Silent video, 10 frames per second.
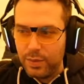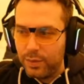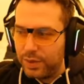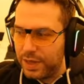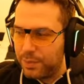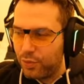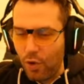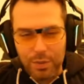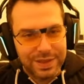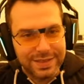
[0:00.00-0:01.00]
But I
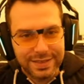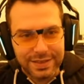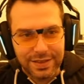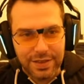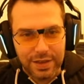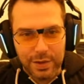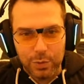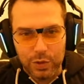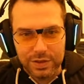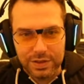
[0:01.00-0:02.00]
promised that I
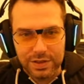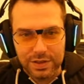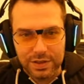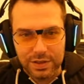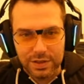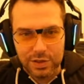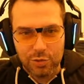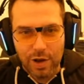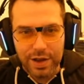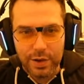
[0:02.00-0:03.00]
wouldn't
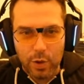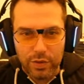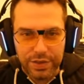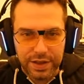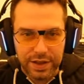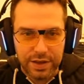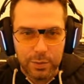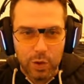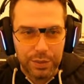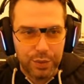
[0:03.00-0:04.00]
cry over the
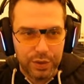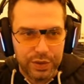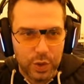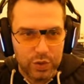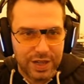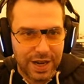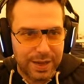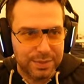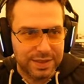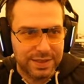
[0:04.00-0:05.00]
1.0
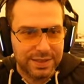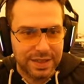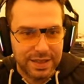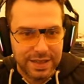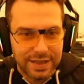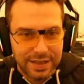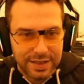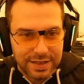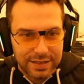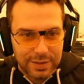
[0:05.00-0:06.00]
times.
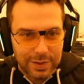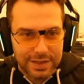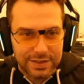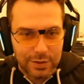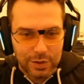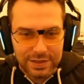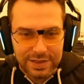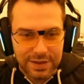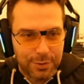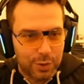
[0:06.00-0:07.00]
So let's not
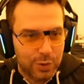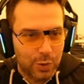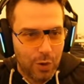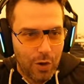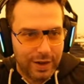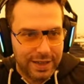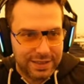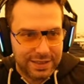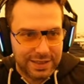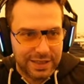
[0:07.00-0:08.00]
stay for too long at
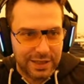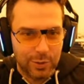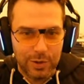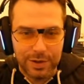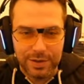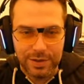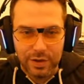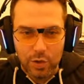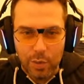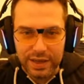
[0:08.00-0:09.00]
Isildur,
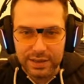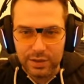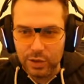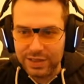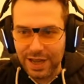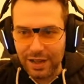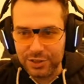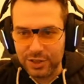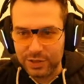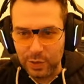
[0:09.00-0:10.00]
or my
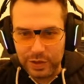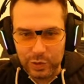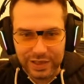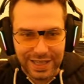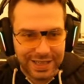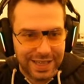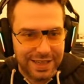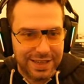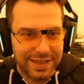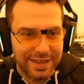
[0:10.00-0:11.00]
nostalgia is going to kick in.